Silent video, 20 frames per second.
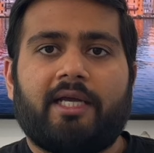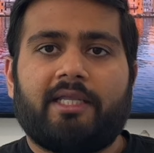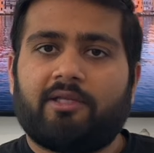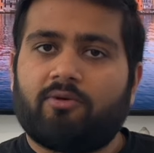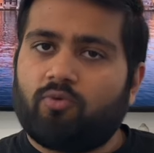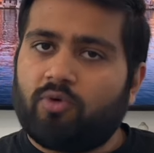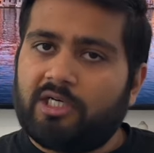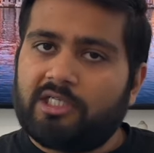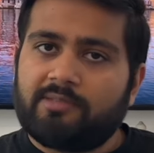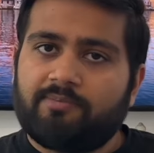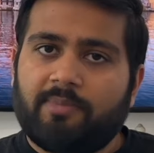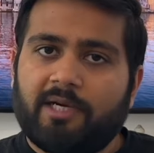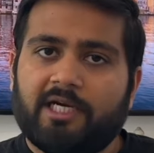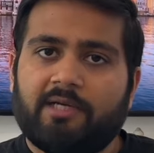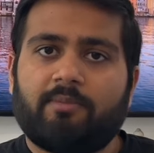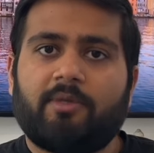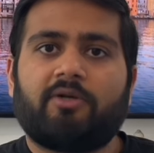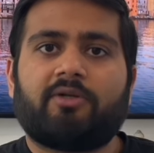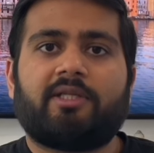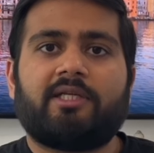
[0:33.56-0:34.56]
And the worst part
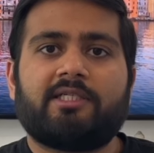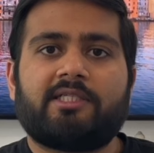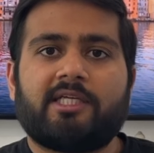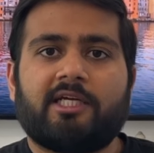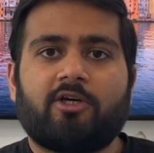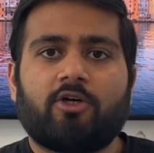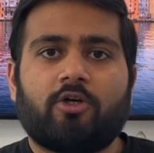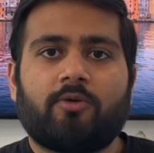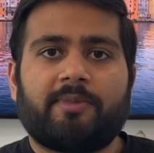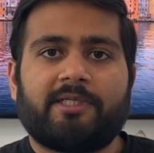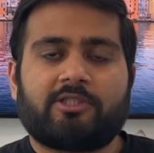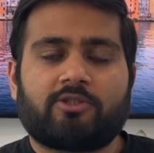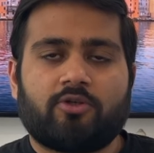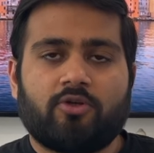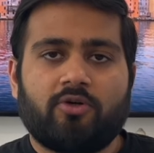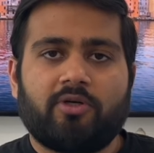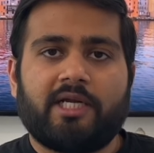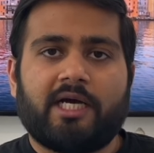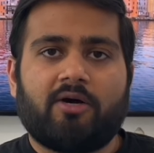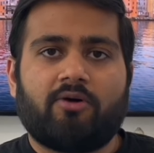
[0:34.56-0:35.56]
about this economic
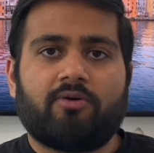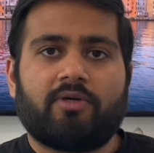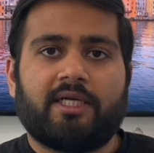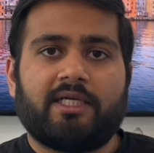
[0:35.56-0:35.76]
slowdown